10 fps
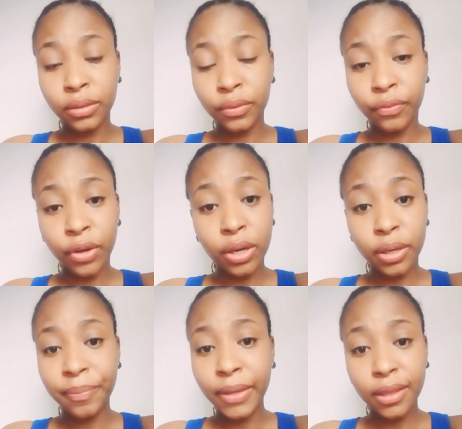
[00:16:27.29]
for her
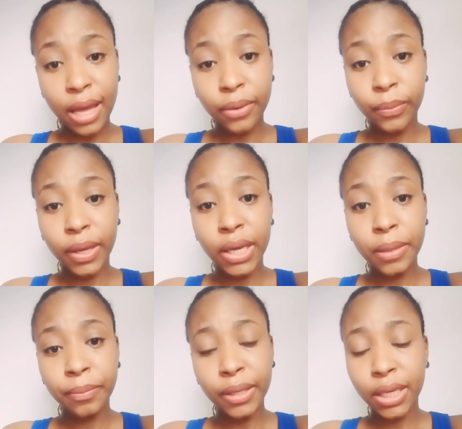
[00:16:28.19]
to be that
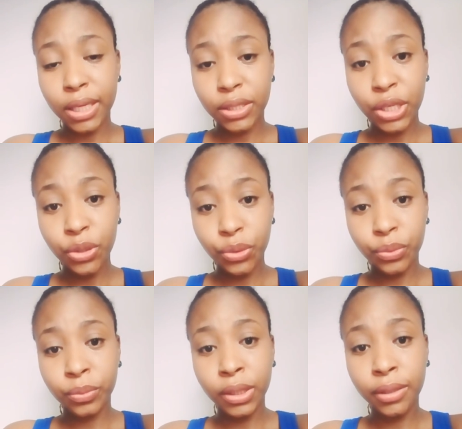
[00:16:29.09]
way because he knew.